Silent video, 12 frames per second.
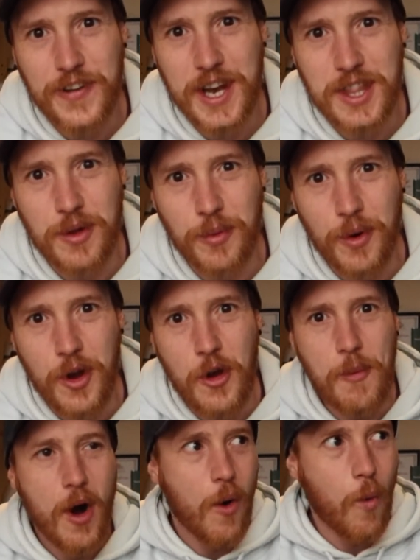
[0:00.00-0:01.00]
in the
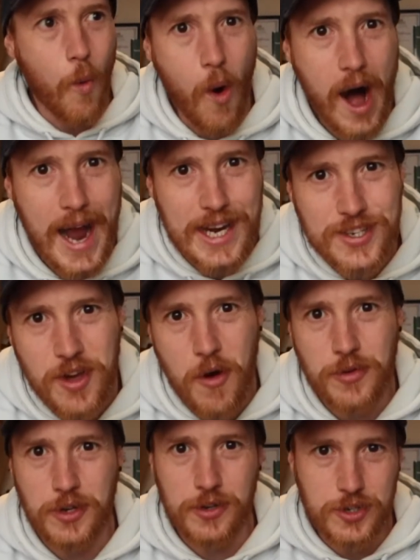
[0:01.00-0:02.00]
room, why
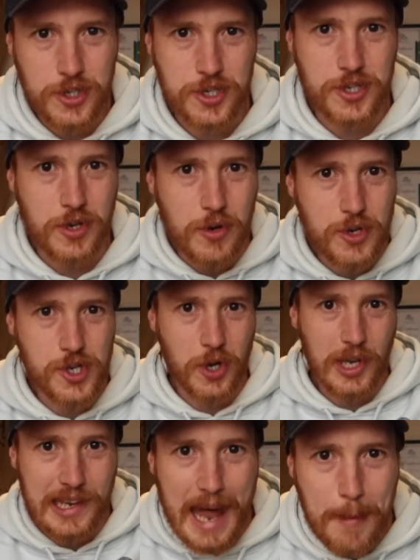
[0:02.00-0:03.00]
don't you just use
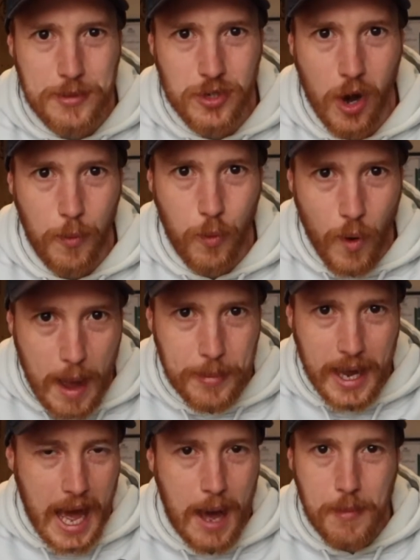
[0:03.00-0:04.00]
your laptop,
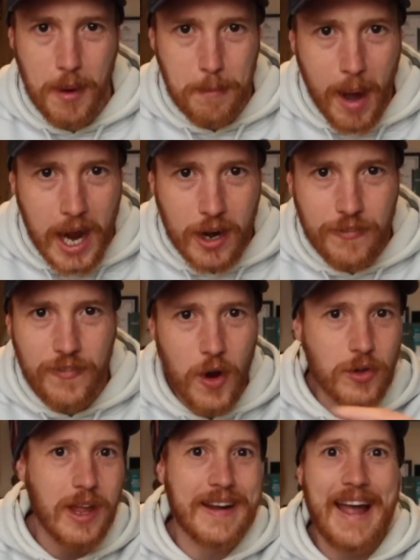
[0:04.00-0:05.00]
webcam and
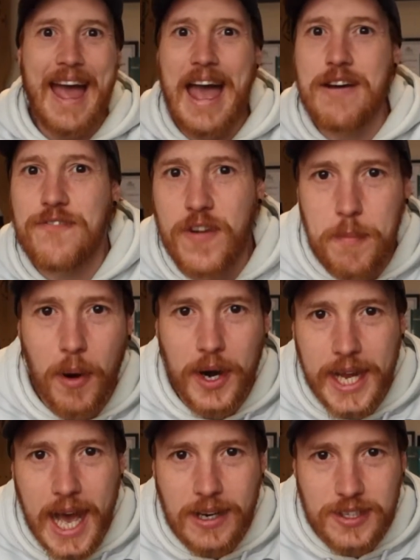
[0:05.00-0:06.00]
microphone like
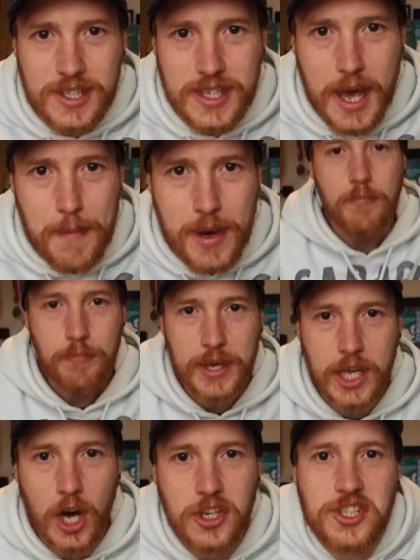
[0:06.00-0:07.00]
everybody else, Tim?
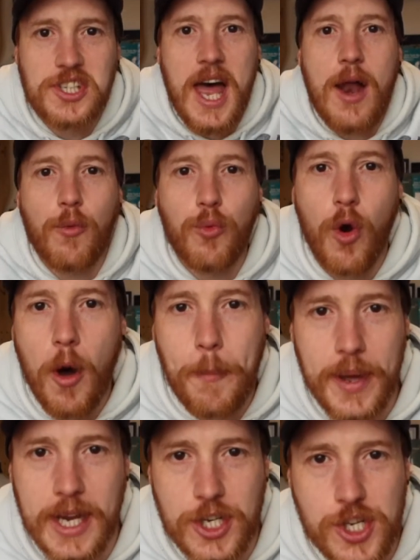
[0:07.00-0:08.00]
Because they're
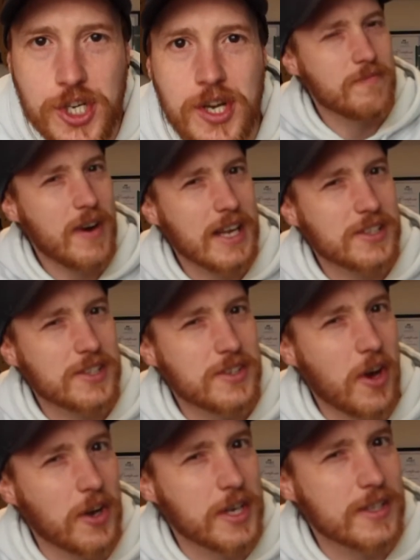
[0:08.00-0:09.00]
rubbish. That's
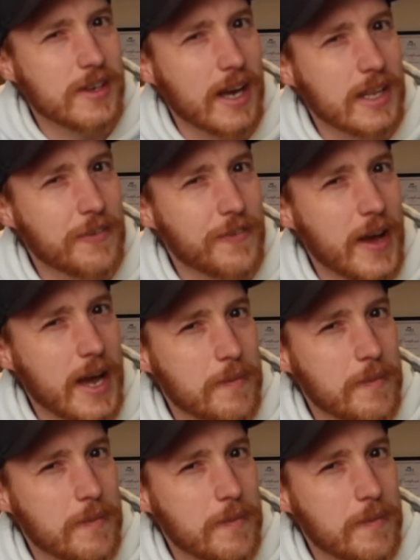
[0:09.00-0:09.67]
not entirely fair.